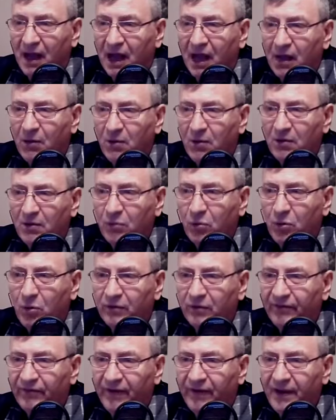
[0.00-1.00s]
our
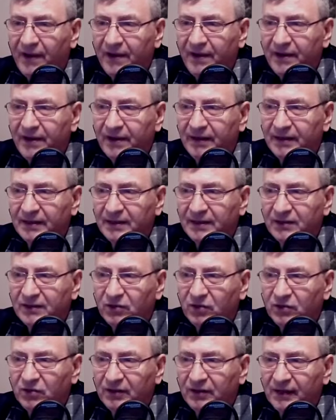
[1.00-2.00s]
warfare is
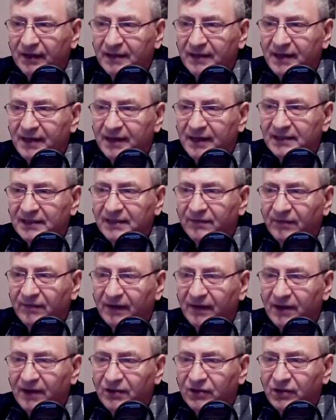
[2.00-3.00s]
not against
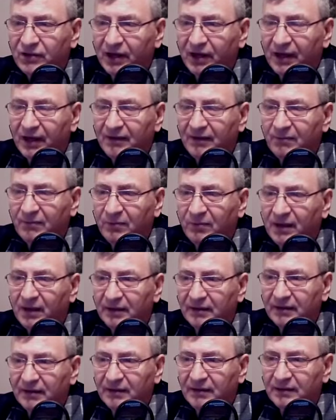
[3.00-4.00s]
flesh and
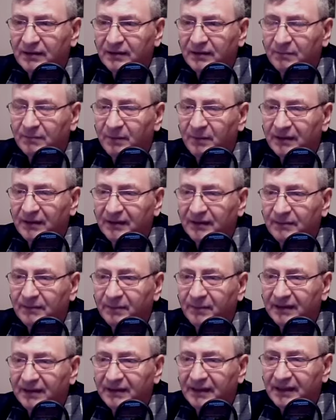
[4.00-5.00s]
blood, but,
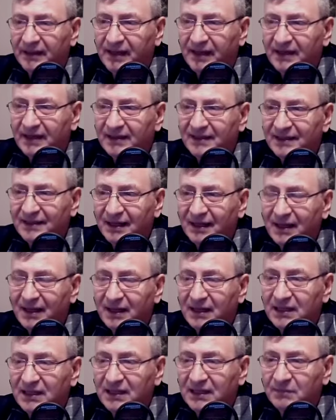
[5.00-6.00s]
but against
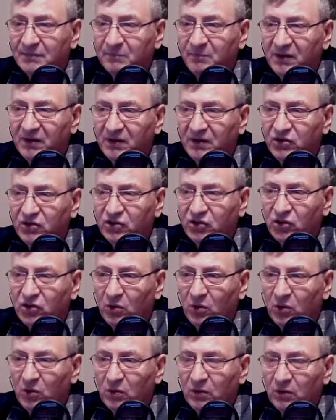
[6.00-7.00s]

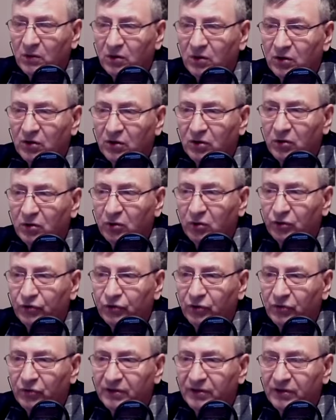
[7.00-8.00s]
spiritual
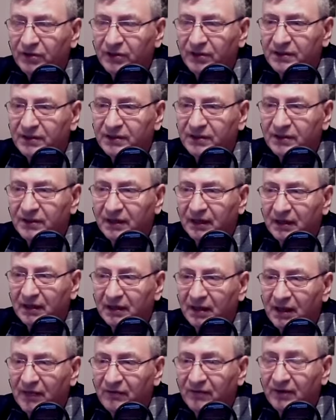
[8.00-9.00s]
authorities
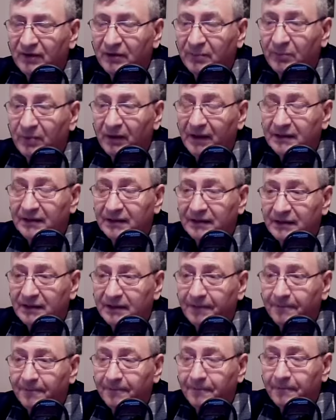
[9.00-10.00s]
in heavenly
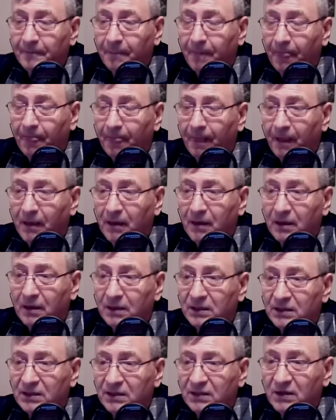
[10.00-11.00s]
places.
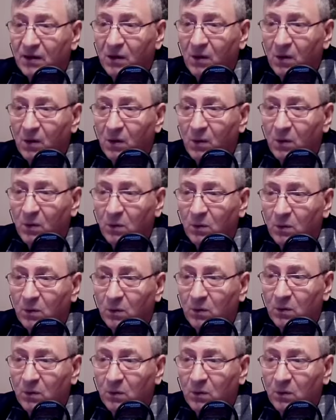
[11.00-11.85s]
So